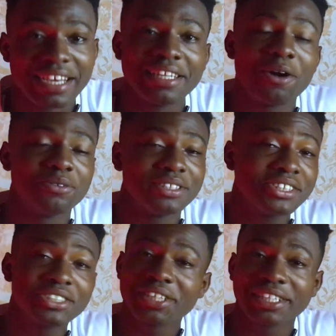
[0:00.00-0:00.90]
Now,
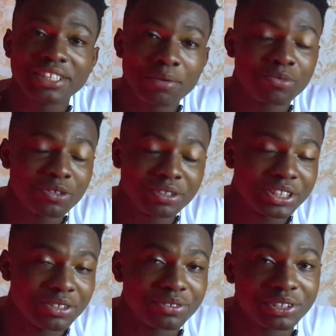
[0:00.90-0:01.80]
this strategy I'm going to
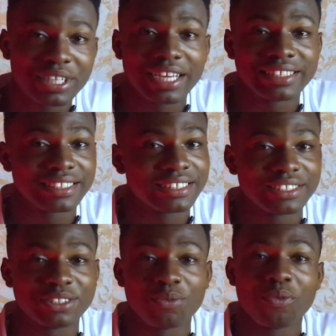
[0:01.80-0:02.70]
share with you guys
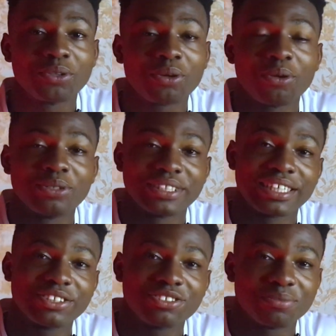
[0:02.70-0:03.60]
is the one
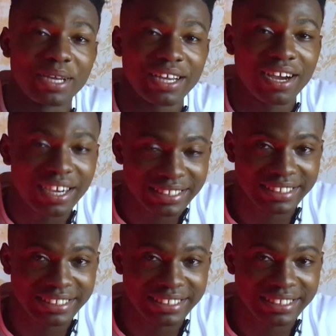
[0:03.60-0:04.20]
closest to my heart.